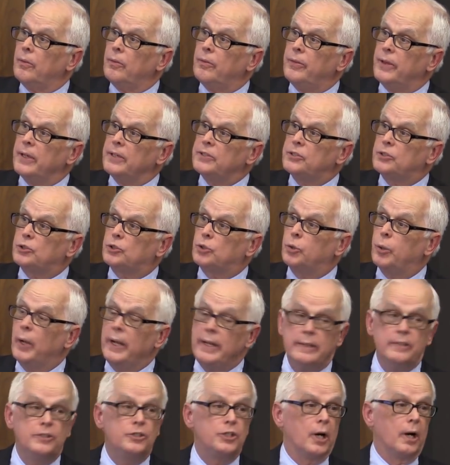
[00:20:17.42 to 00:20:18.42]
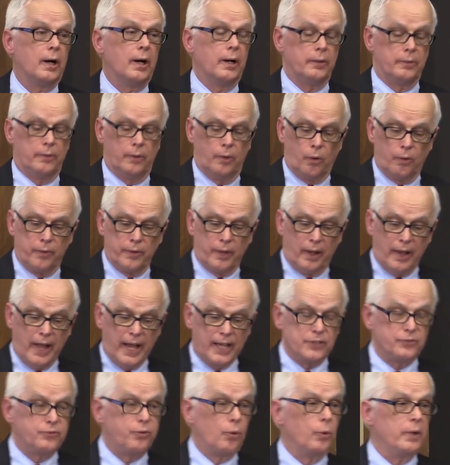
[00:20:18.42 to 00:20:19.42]
This trend chart over the
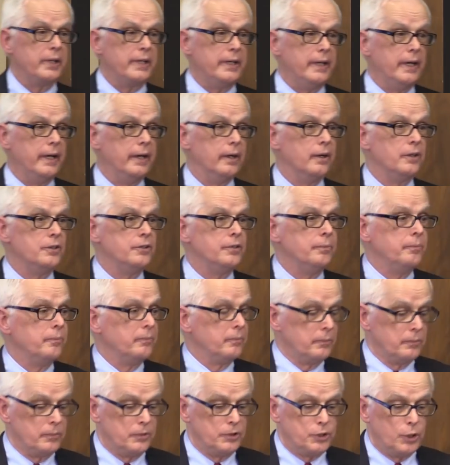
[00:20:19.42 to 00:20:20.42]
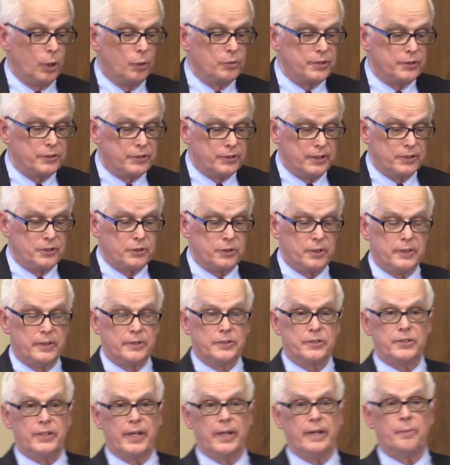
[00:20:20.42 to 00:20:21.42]
last 40 years shows essentially
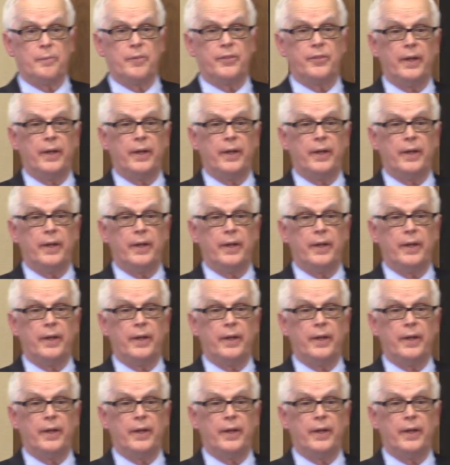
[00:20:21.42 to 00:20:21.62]
the same